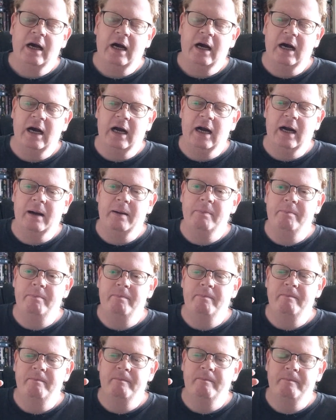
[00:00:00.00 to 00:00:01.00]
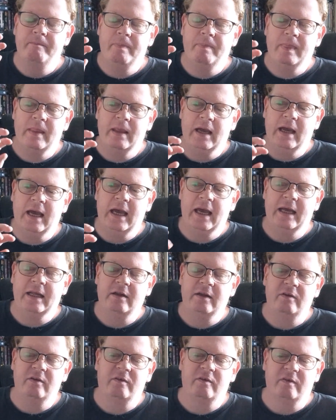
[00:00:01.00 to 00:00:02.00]
And
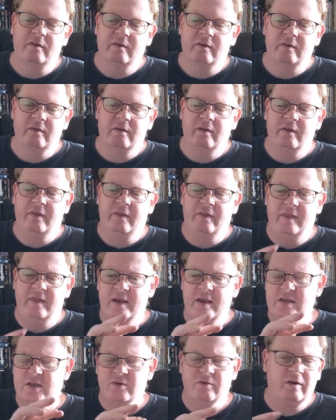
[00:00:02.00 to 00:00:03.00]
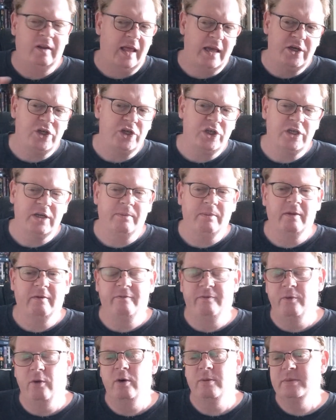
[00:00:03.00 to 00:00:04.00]
there's a relationship that
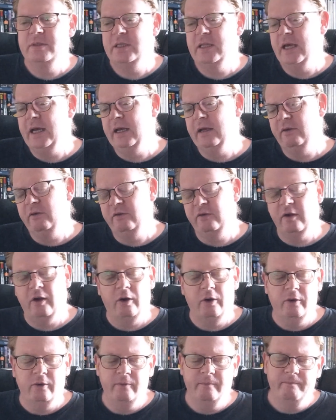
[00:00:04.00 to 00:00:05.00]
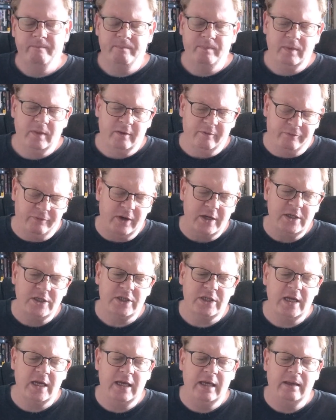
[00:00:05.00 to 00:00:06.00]
forms there. So the
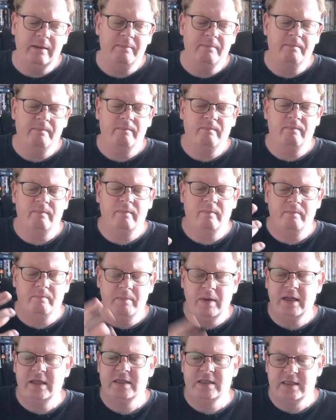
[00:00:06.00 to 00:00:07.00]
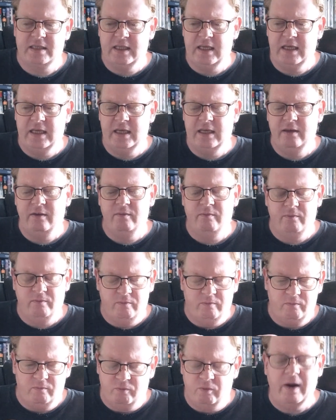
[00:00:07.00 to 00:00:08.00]
French team meets the
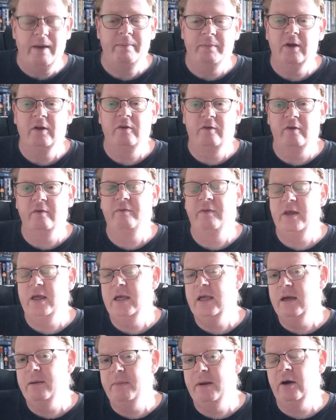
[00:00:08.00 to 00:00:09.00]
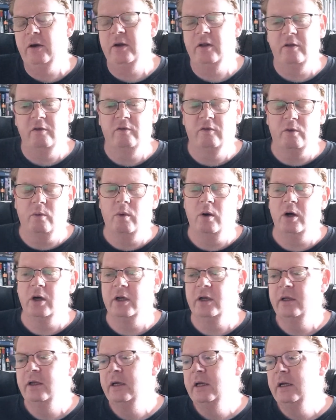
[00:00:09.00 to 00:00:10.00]
remnants of the American squad.